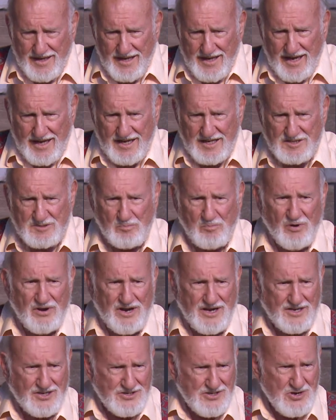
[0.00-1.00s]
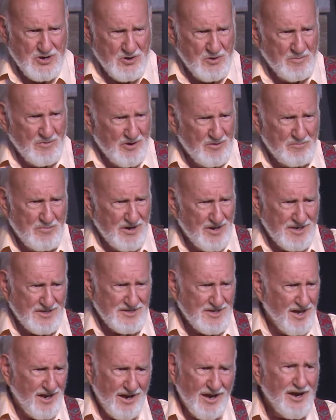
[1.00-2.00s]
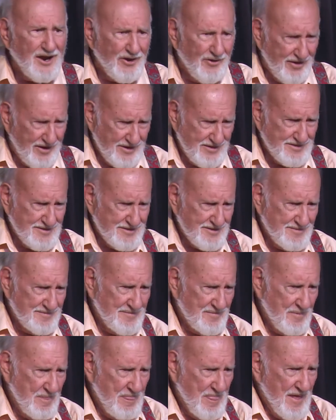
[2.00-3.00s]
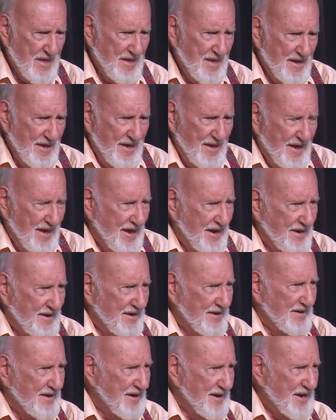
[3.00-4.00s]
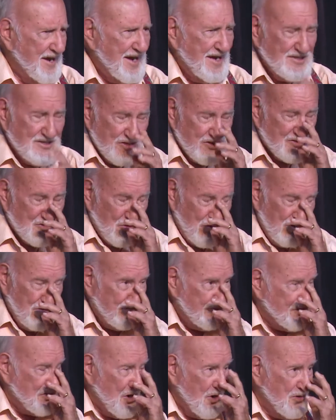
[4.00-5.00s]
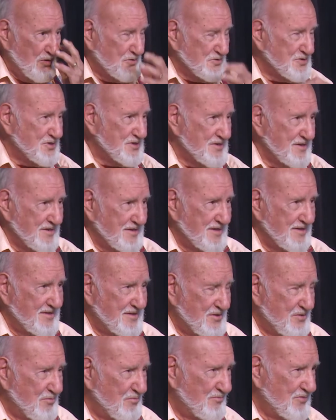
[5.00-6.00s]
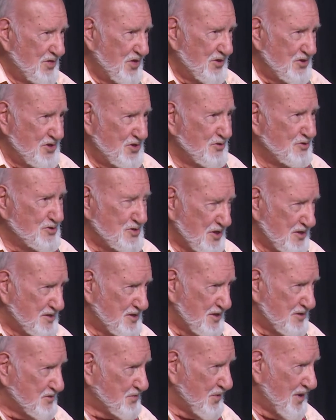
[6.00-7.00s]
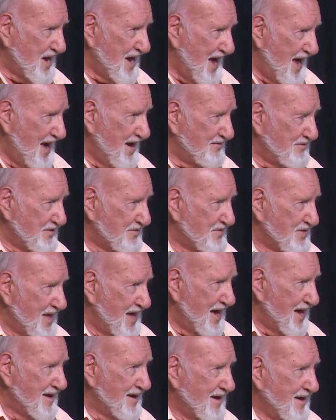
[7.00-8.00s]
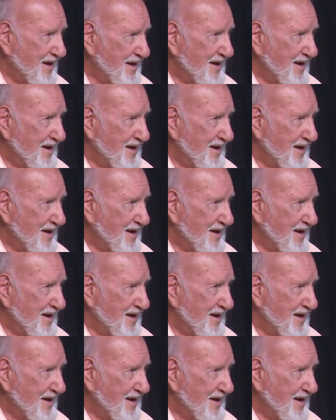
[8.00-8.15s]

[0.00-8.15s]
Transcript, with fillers: And it's British humor, but it's hilarious. And he just sort of shows the usages we have of that.